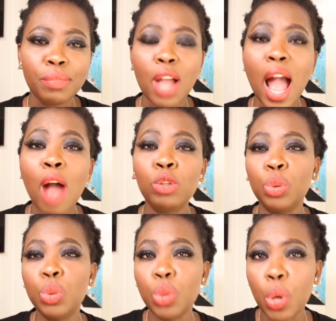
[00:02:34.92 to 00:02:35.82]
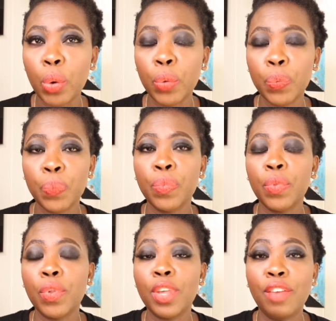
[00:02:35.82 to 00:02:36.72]
how to know
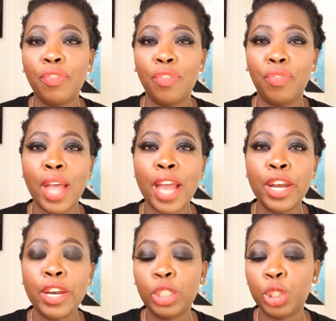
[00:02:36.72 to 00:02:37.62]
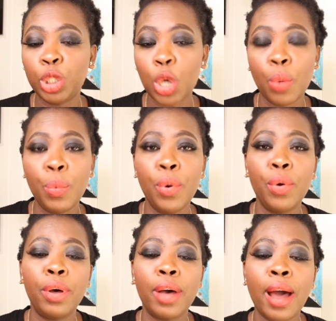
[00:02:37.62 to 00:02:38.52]
if any shop
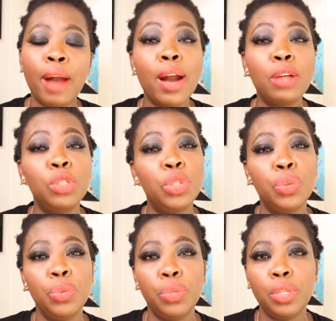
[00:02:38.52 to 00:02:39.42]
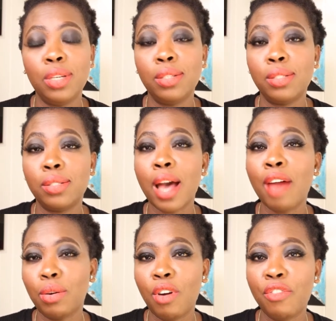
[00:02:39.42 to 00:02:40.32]
around you is
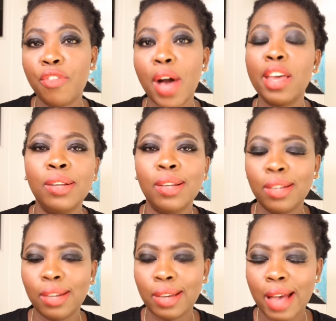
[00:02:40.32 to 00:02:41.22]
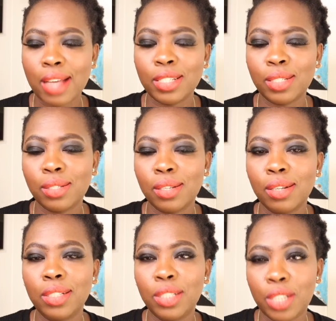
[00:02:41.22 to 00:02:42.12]
have offer, if, guys,
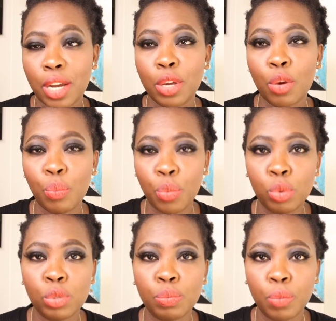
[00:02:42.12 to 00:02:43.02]
check your post